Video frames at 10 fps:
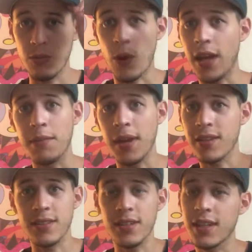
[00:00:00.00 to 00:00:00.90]
white and
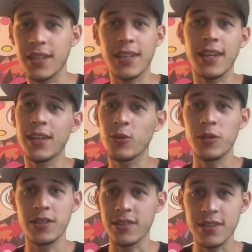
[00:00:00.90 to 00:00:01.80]
Mexican kid
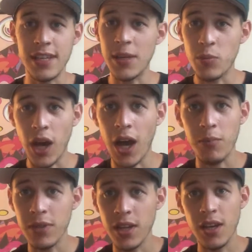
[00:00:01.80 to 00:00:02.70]
who listens to
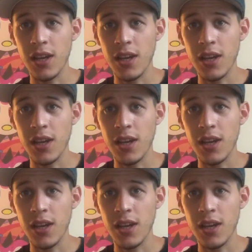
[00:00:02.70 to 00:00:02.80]
hip-hop,